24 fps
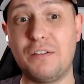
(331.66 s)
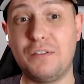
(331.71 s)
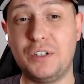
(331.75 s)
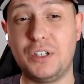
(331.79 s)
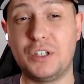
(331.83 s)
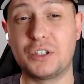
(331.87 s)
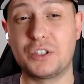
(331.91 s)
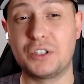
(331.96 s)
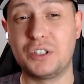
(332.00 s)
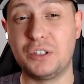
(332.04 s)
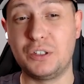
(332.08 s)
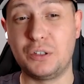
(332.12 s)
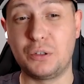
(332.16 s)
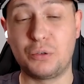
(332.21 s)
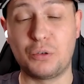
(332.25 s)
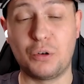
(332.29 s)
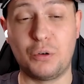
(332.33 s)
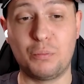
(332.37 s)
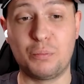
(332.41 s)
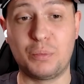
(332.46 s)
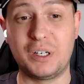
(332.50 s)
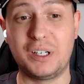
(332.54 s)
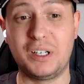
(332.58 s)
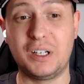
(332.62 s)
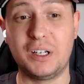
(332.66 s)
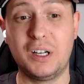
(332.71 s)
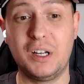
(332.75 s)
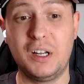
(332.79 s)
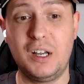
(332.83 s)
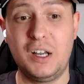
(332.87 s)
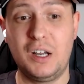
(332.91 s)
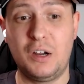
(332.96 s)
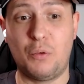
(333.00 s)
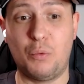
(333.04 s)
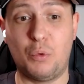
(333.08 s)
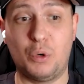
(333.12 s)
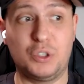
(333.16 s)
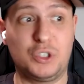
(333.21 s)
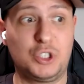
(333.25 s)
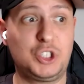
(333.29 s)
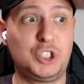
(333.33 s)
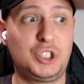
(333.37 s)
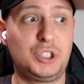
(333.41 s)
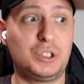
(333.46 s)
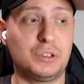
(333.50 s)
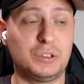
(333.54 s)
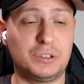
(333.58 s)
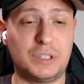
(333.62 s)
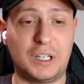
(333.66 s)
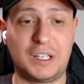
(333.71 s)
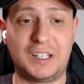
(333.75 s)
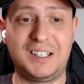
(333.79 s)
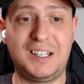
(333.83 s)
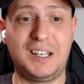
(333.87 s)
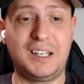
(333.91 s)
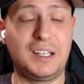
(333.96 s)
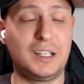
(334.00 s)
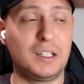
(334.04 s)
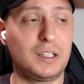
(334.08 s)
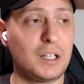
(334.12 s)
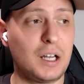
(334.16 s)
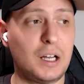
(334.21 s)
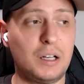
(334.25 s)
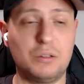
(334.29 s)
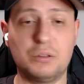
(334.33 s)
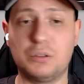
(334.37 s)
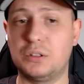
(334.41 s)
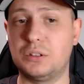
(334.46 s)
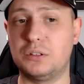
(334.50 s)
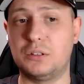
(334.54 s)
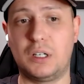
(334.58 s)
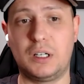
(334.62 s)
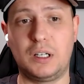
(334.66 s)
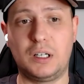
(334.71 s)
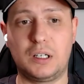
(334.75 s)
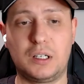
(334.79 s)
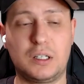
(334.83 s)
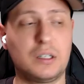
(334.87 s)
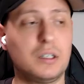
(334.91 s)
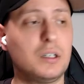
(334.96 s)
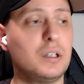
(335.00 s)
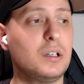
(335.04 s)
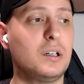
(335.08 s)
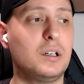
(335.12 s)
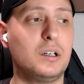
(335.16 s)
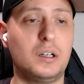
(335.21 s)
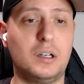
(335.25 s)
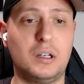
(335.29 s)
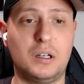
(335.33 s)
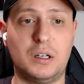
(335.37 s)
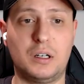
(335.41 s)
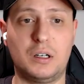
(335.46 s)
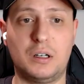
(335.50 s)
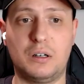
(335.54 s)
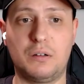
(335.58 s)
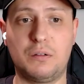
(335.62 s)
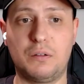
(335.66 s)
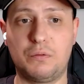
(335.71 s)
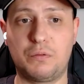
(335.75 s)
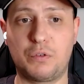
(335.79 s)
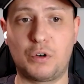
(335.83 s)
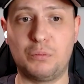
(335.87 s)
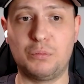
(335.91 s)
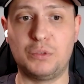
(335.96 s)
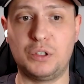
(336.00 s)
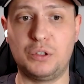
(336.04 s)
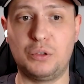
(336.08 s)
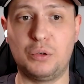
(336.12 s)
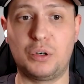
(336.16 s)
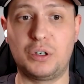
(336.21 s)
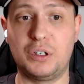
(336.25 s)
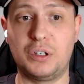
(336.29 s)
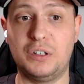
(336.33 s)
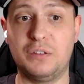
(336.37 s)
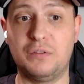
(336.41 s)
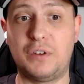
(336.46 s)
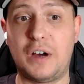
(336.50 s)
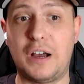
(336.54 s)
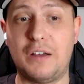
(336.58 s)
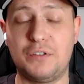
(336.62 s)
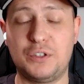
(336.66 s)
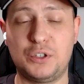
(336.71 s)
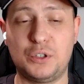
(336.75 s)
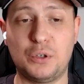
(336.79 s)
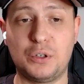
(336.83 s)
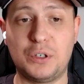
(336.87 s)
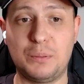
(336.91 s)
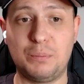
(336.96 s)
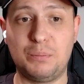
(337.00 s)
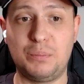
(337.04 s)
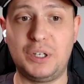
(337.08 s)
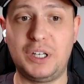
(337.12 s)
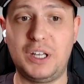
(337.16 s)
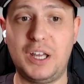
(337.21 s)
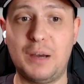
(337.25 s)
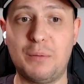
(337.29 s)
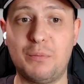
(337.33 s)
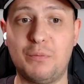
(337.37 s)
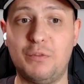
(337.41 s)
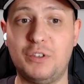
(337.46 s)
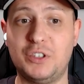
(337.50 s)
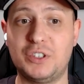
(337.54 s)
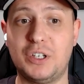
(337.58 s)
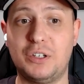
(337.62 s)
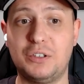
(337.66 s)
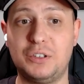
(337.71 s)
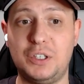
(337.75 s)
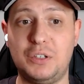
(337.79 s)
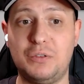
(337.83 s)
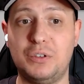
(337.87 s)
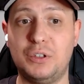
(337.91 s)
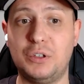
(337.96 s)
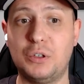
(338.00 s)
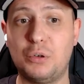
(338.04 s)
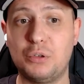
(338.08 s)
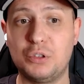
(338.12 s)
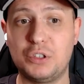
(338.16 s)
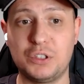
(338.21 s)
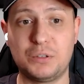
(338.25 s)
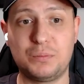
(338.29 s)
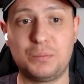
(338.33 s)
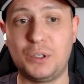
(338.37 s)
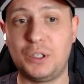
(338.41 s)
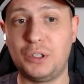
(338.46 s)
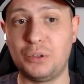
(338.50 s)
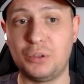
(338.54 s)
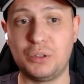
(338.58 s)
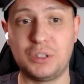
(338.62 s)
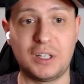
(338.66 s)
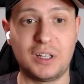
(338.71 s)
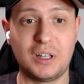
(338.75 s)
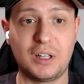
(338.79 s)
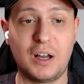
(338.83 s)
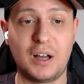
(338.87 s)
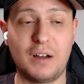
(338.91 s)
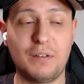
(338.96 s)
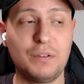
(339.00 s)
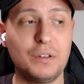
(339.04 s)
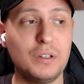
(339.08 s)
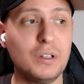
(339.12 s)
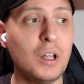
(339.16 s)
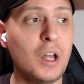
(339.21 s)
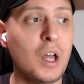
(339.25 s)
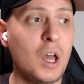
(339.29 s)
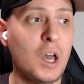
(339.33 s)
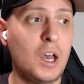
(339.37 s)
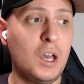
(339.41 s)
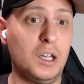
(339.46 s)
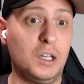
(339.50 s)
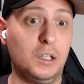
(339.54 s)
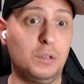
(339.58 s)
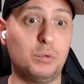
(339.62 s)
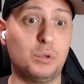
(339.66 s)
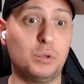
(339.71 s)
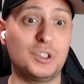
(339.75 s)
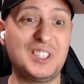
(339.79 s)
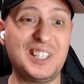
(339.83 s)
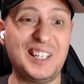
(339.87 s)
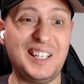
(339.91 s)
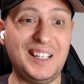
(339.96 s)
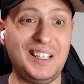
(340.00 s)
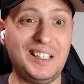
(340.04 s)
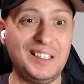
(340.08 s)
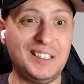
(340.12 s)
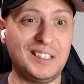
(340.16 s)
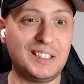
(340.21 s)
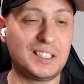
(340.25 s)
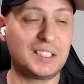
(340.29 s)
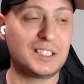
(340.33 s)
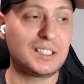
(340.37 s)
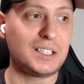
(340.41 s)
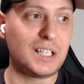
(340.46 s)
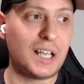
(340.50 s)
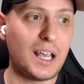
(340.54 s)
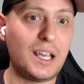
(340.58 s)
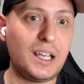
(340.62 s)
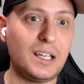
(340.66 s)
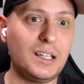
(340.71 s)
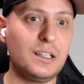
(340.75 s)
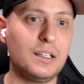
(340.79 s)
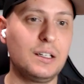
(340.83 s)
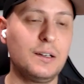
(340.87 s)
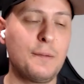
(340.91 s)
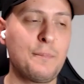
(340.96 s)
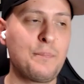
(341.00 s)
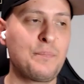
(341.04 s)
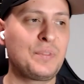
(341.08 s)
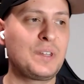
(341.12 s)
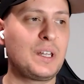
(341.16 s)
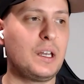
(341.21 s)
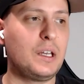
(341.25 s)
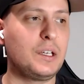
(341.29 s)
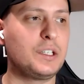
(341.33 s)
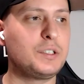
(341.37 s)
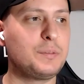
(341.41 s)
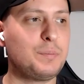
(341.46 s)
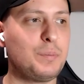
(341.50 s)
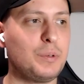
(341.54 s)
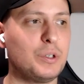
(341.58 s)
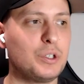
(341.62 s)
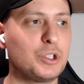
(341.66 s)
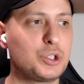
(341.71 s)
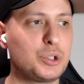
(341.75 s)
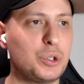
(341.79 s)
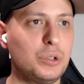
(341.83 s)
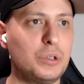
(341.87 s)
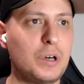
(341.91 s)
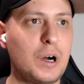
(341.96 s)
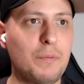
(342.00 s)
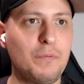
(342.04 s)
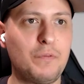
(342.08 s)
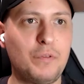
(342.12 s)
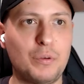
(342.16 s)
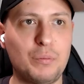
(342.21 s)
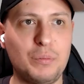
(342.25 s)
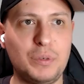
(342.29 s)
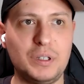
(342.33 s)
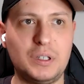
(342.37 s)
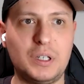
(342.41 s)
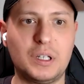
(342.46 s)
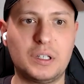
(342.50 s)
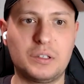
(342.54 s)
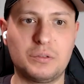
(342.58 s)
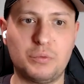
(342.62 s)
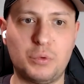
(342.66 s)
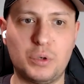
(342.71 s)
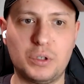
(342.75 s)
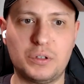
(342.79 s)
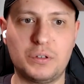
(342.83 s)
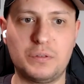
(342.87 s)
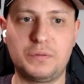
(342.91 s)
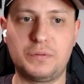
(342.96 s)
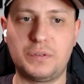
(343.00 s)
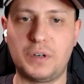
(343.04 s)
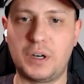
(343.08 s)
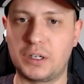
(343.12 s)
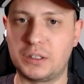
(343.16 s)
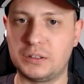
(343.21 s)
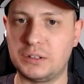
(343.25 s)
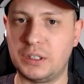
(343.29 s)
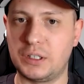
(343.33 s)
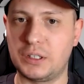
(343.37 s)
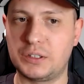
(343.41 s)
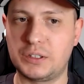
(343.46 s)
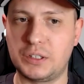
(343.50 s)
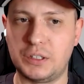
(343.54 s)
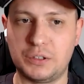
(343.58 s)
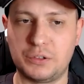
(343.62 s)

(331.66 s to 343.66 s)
years in the company was kicked out like from the door in 5:30 p.m. without even notice period and nothing. It was insane. Experience show up for me that what the fuck, like, say,